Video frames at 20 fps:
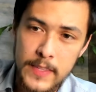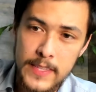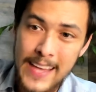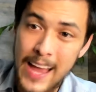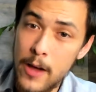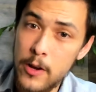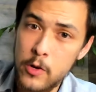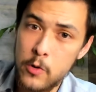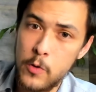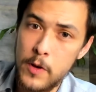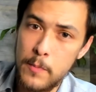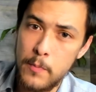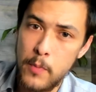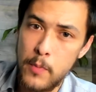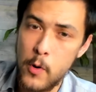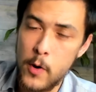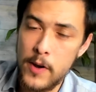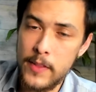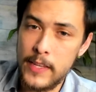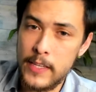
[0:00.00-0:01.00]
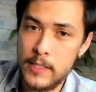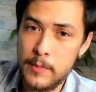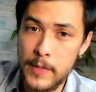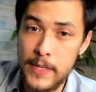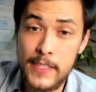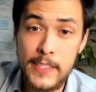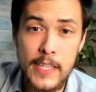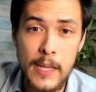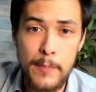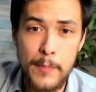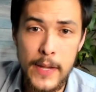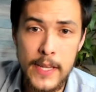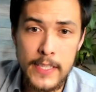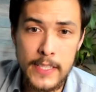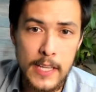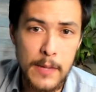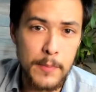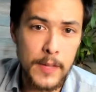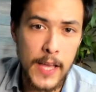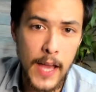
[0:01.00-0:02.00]
It's how to quit porn. That's my
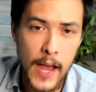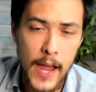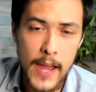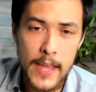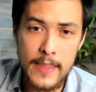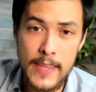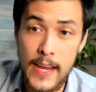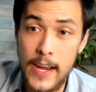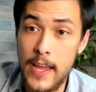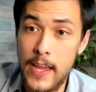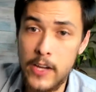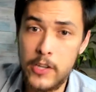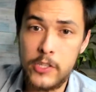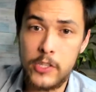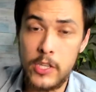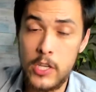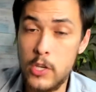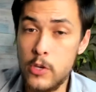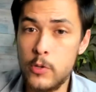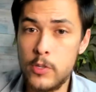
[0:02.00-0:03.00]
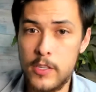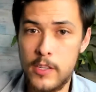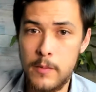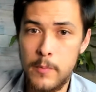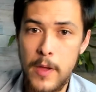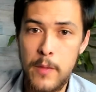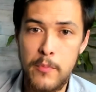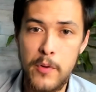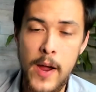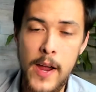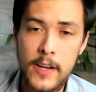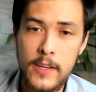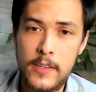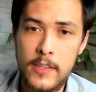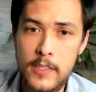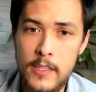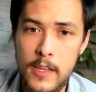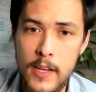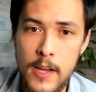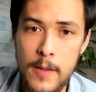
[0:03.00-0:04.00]
step-by-step guide that I actually use in my
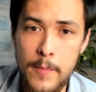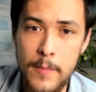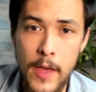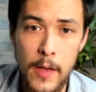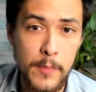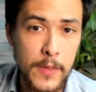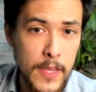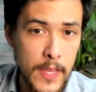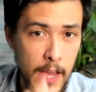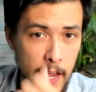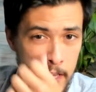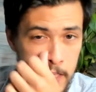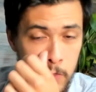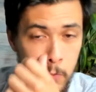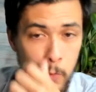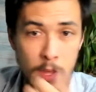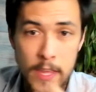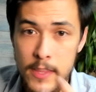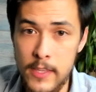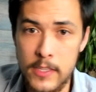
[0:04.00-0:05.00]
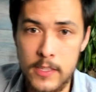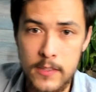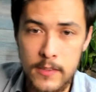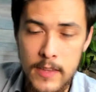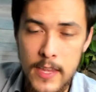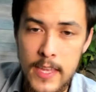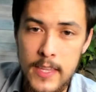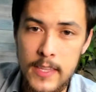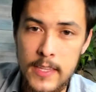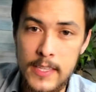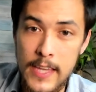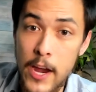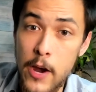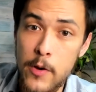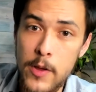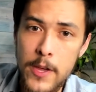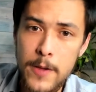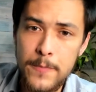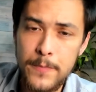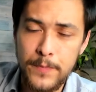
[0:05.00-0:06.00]
practice, um, helping guys in this in this
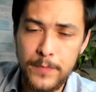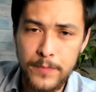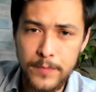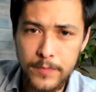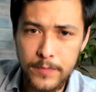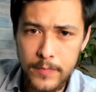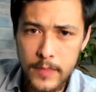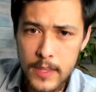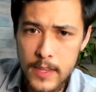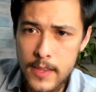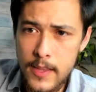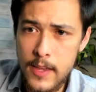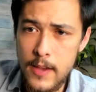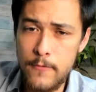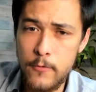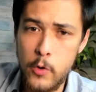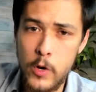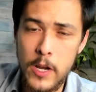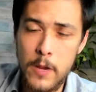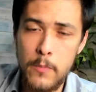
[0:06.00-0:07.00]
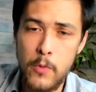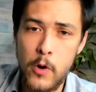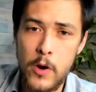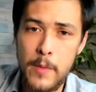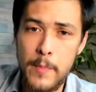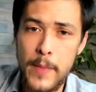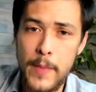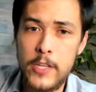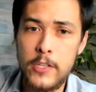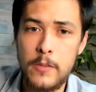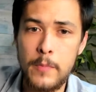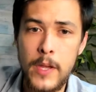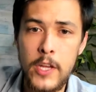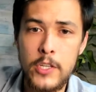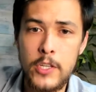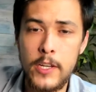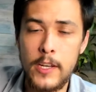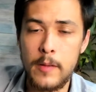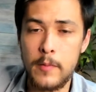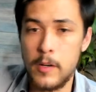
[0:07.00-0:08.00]
area of quitting porn and
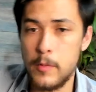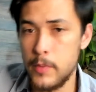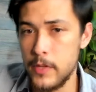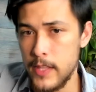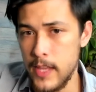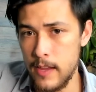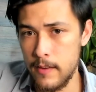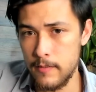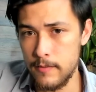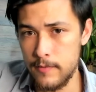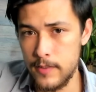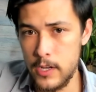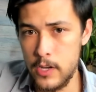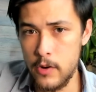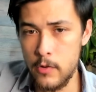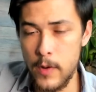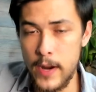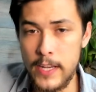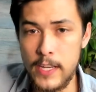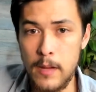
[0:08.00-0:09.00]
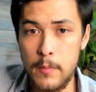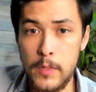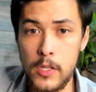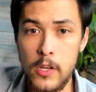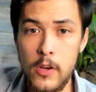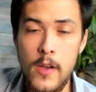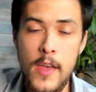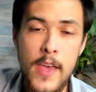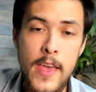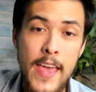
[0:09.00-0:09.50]
masturbation. I'm going to put that video right down below.